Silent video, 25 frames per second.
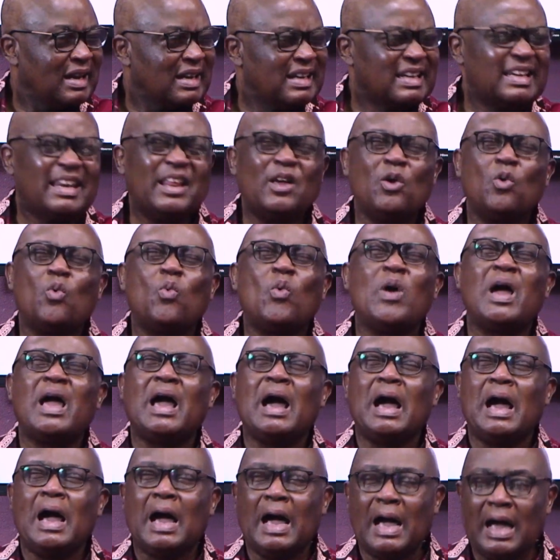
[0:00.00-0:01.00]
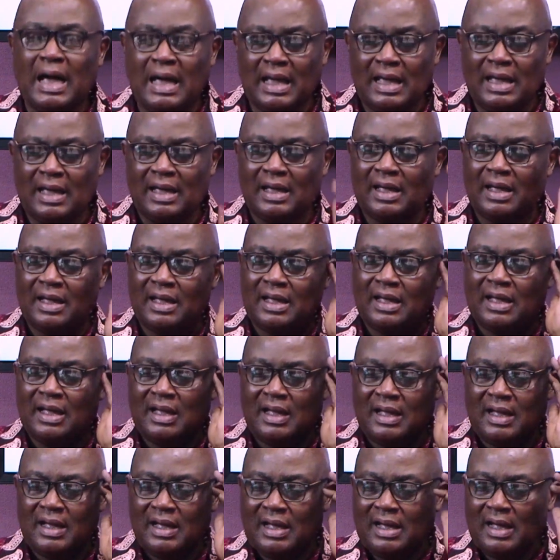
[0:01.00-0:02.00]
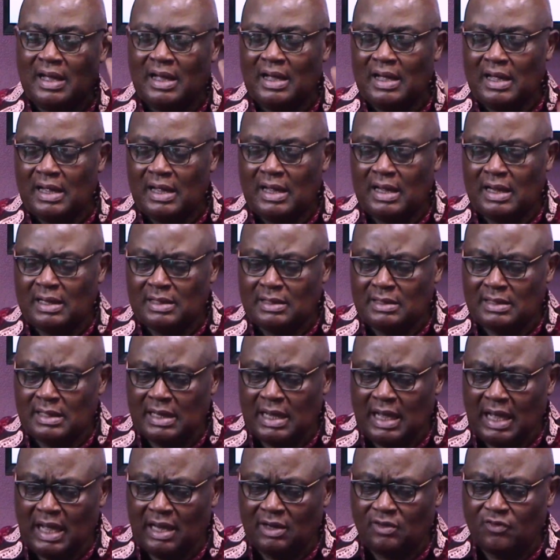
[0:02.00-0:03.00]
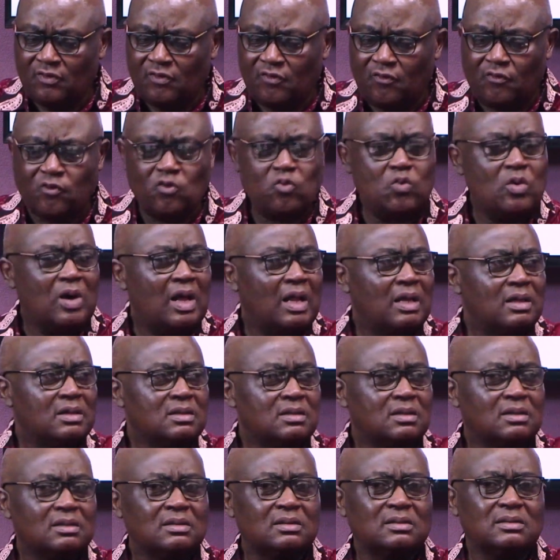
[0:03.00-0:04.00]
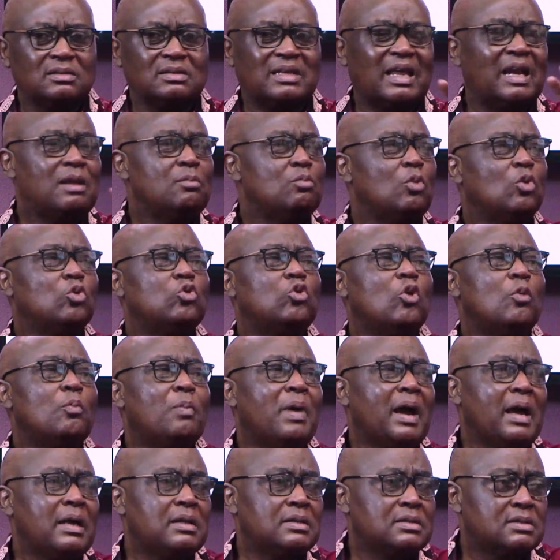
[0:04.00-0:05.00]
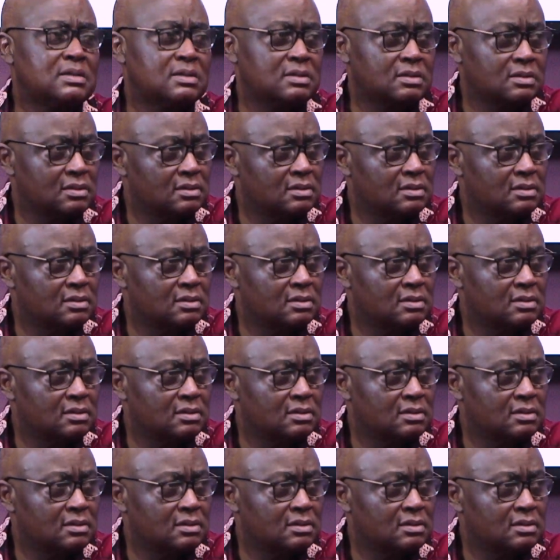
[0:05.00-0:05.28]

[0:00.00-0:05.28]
They were high, and they had fueled 10 motorbikes.